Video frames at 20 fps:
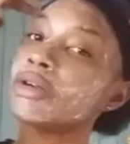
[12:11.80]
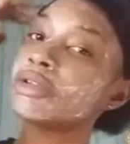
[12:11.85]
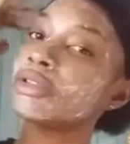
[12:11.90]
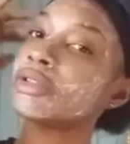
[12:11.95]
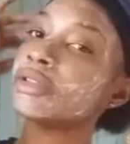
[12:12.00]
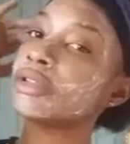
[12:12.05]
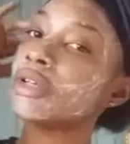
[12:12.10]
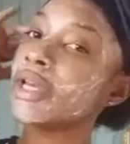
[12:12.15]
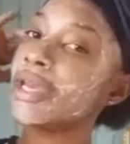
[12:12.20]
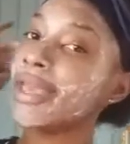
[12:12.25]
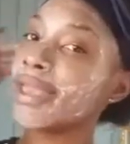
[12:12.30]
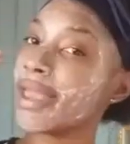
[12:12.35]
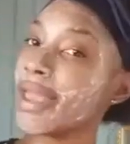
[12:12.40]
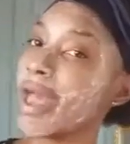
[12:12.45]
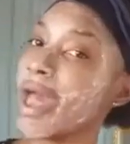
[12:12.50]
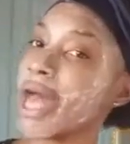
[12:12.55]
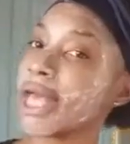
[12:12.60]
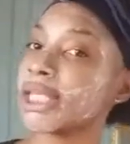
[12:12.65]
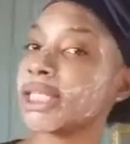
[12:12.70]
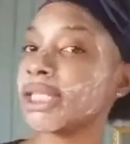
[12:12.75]
So
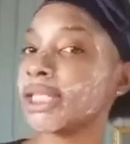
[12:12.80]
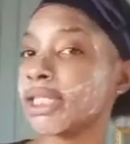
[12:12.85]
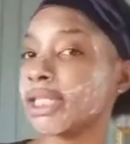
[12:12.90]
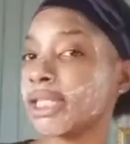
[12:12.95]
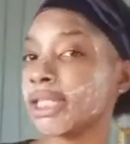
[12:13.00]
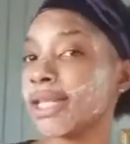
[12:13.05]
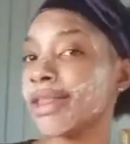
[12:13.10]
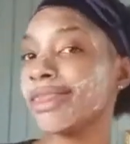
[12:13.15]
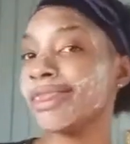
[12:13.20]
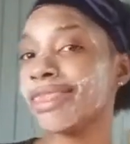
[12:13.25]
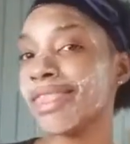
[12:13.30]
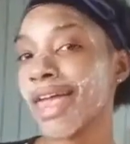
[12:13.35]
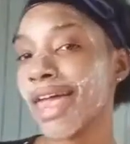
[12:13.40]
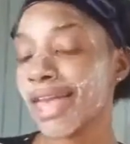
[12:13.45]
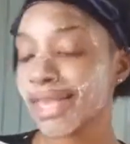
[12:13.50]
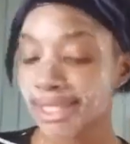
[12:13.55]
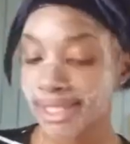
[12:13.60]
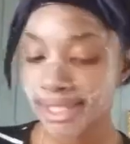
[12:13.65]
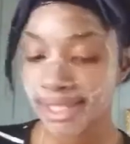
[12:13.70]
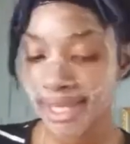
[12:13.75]
yes,
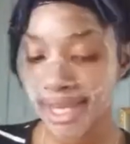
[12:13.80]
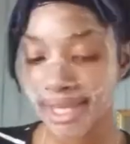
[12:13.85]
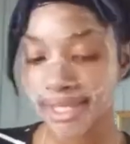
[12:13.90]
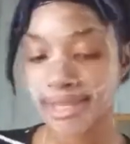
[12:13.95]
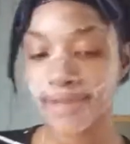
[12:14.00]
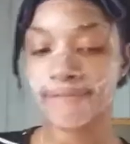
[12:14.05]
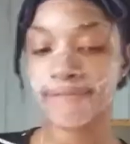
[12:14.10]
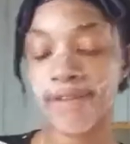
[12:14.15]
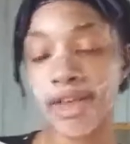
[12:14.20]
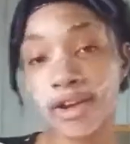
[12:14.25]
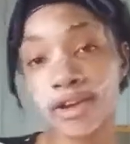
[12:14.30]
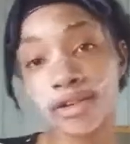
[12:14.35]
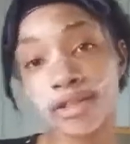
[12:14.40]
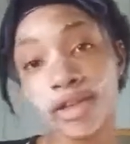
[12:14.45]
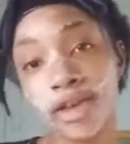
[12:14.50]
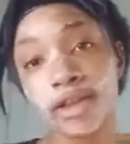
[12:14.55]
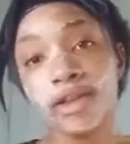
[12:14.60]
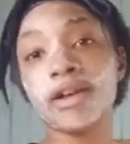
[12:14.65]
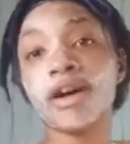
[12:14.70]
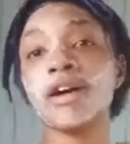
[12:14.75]
this is the video
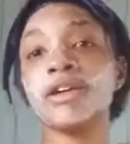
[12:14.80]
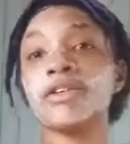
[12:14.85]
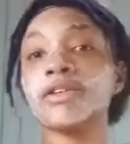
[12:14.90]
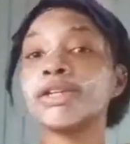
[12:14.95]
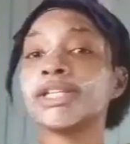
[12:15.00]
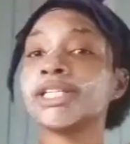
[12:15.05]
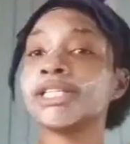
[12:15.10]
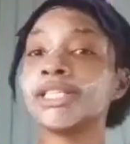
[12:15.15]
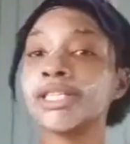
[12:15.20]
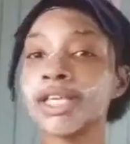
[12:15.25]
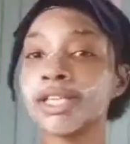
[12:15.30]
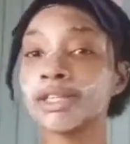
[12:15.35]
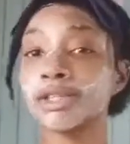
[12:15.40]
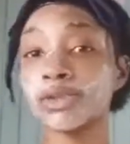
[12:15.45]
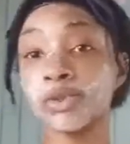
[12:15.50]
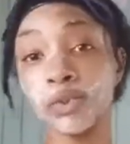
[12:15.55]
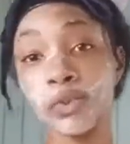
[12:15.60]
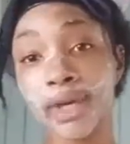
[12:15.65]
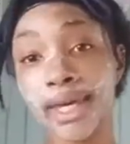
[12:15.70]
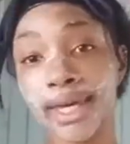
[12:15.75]
that y'all going to see
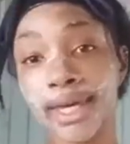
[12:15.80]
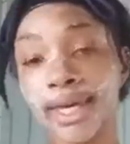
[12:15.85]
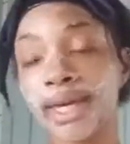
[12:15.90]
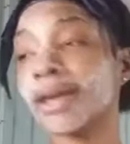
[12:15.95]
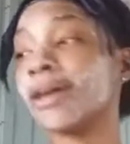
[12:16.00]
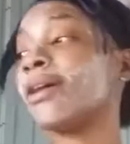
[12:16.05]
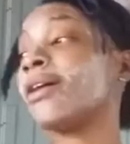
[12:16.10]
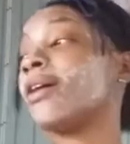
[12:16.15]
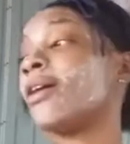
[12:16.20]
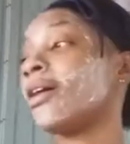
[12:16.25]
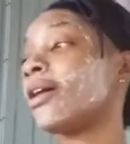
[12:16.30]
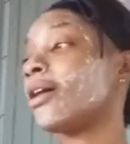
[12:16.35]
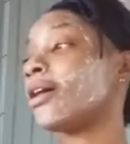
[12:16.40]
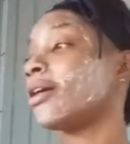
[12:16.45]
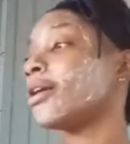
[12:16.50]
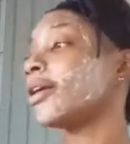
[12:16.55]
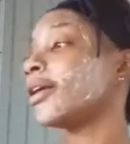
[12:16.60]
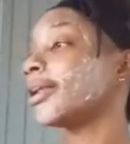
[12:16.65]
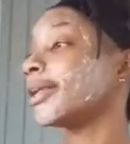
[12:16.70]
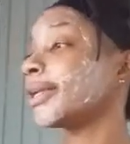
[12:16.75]
this week.
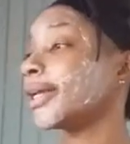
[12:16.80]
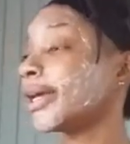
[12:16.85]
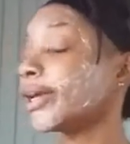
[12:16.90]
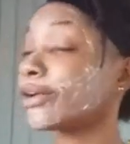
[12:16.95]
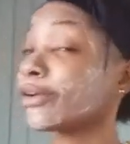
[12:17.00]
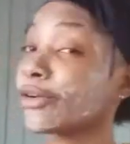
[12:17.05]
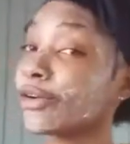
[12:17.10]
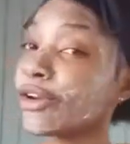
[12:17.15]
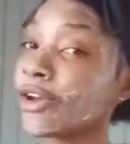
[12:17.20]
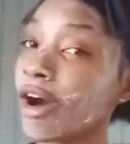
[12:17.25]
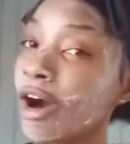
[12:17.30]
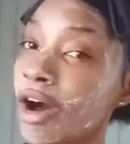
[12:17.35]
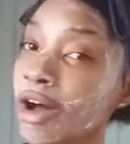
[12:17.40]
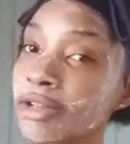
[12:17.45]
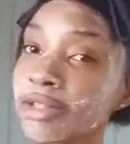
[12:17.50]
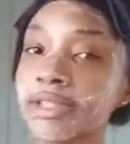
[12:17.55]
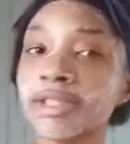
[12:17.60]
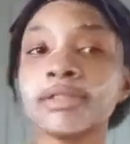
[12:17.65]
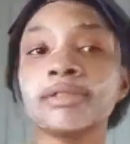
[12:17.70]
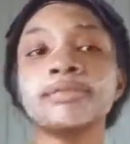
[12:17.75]
Like it or
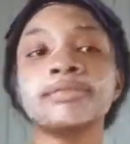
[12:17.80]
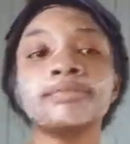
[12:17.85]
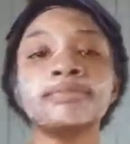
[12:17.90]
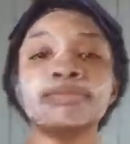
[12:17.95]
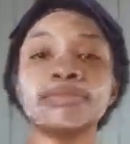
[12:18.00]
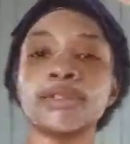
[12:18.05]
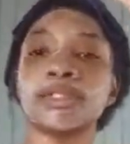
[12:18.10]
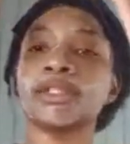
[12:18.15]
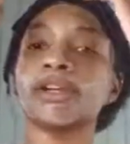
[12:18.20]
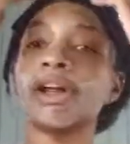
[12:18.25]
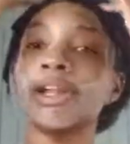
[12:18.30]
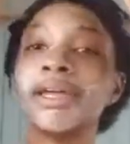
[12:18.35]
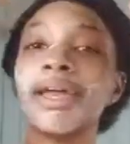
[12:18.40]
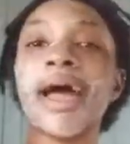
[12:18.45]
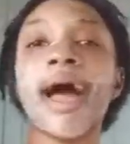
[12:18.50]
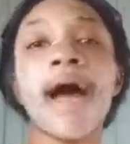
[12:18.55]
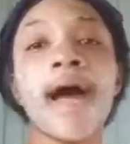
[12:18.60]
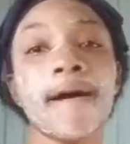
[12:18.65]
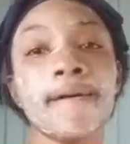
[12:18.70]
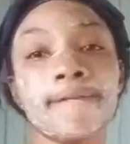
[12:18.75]
not, this is all I
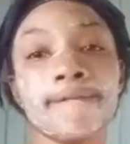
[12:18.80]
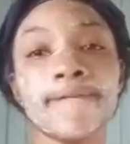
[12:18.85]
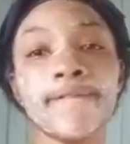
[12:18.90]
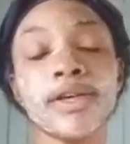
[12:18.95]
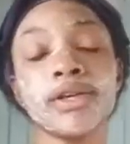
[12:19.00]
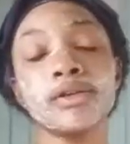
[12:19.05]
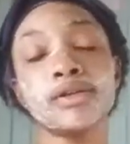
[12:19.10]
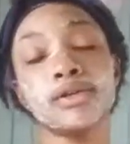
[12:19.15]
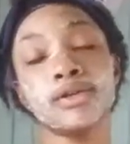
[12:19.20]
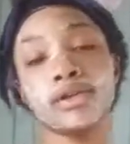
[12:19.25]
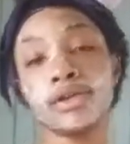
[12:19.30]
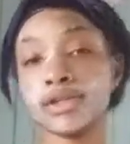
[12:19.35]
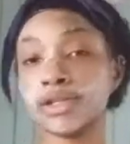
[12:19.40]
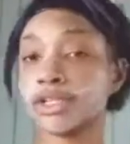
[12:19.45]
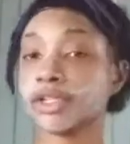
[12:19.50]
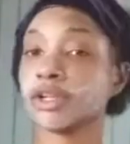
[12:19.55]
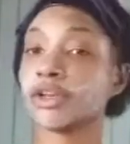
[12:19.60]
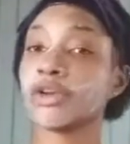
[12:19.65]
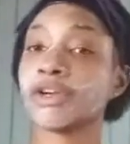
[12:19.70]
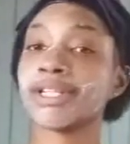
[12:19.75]
have.
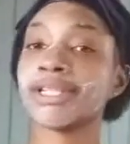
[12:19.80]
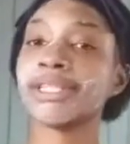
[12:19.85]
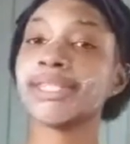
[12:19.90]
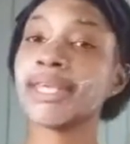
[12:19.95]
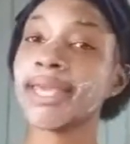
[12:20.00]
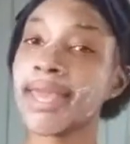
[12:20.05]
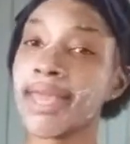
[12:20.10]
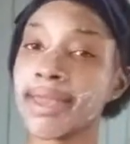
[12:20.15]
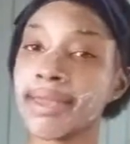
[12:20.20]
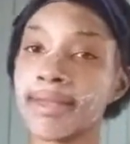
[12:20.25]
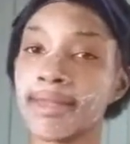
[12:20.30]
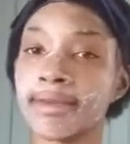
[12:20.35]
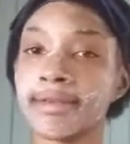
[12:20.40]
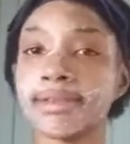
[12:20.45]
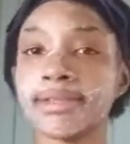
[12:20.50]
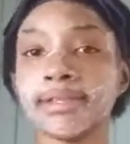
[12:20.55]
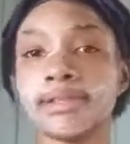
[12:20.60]
So we're going to take it.